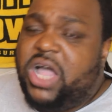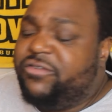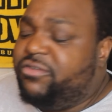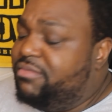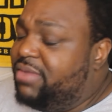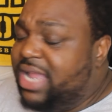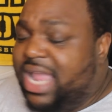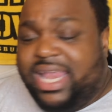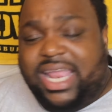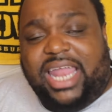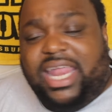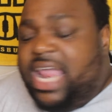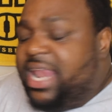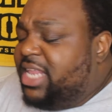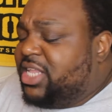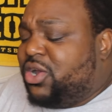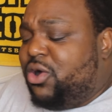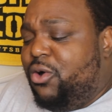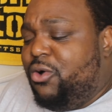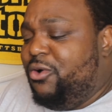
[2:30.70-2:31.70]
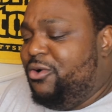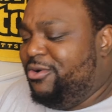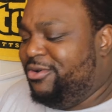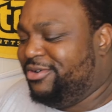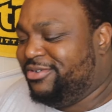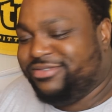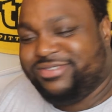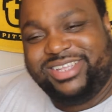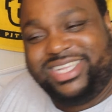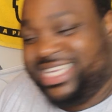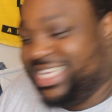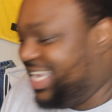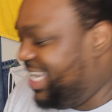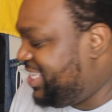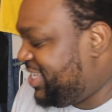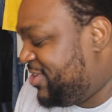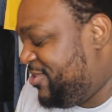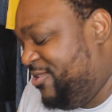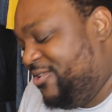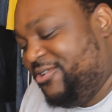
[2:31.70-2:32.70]
me. And it's cool.
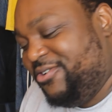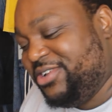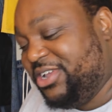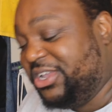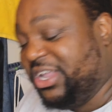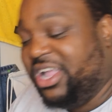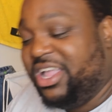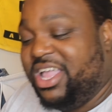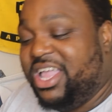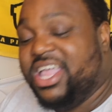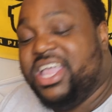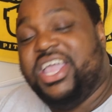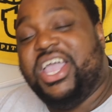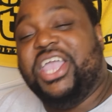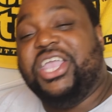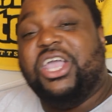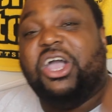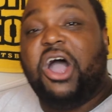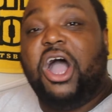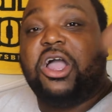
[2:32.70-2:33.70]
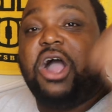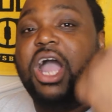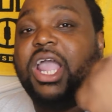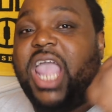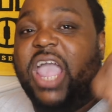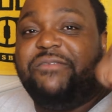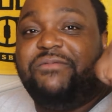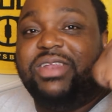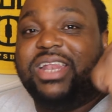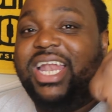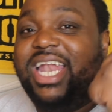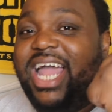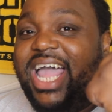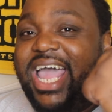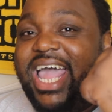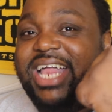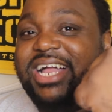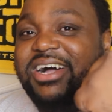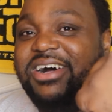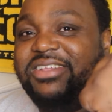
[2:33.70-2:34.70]
It's cool. Y'all came for me
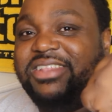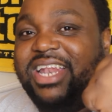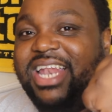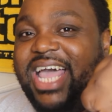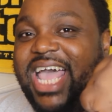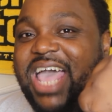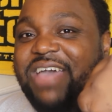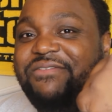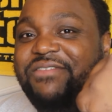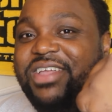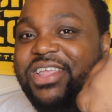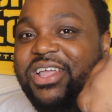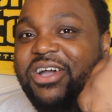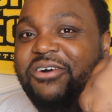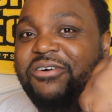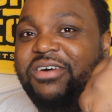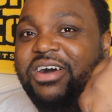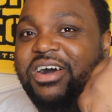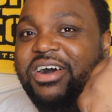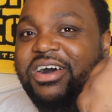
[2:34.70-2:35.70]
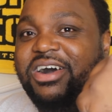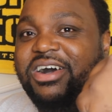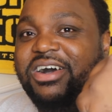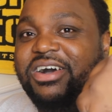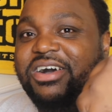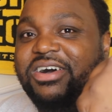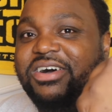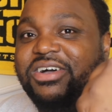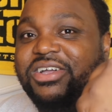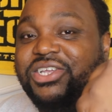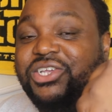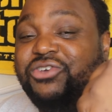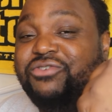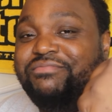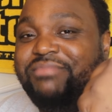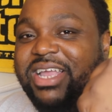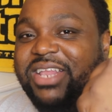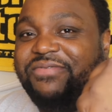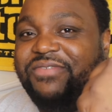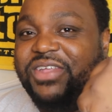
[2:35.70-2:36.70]
on the last video. You
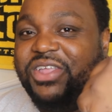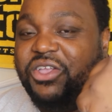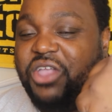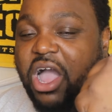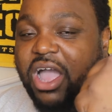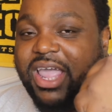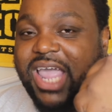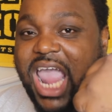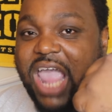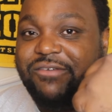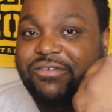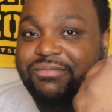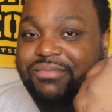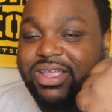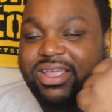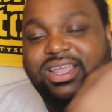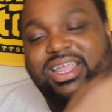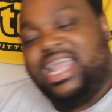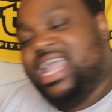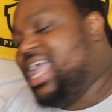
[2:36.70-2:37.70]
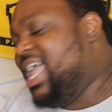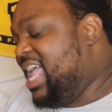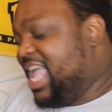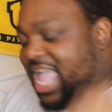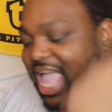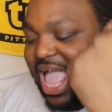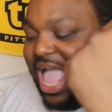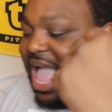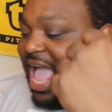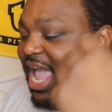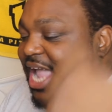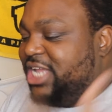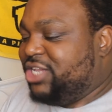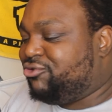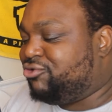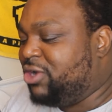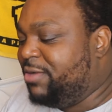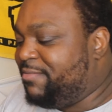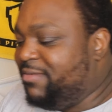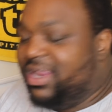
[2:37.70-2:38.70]
missed video. Y'all came for me. I ain't
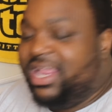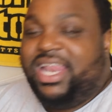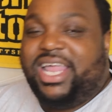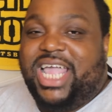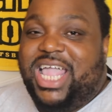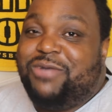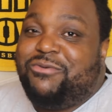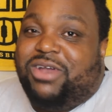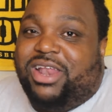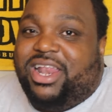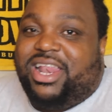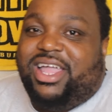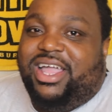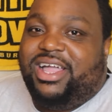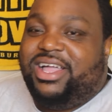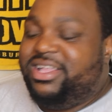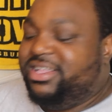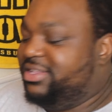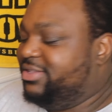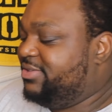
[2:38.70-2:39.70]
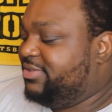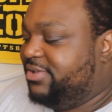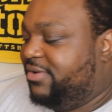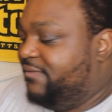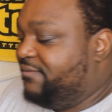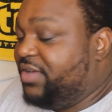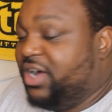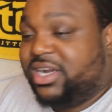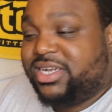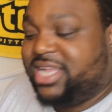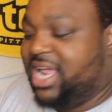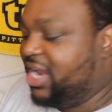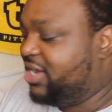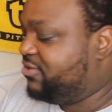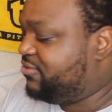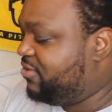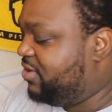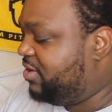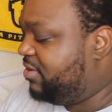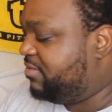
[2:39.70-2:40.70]
tripping. It is what it is. Fuck
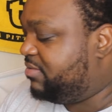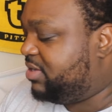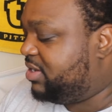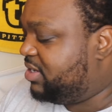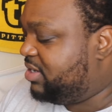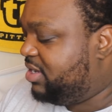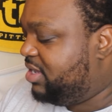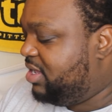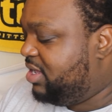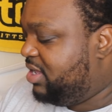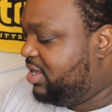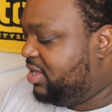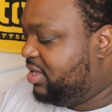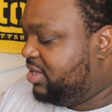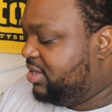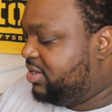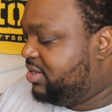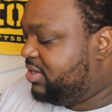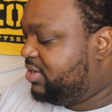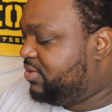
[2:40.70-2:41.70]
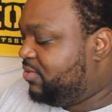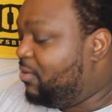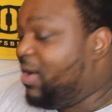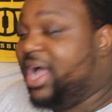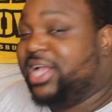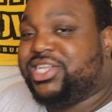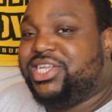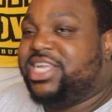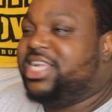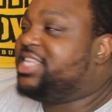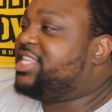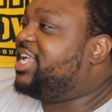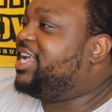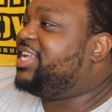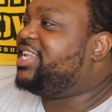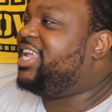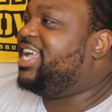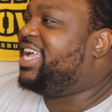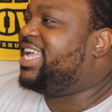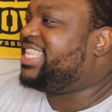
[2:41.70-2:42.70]
Donald Trump. YG
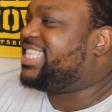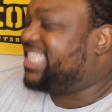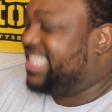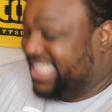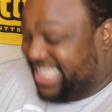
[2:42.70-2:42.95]
said that.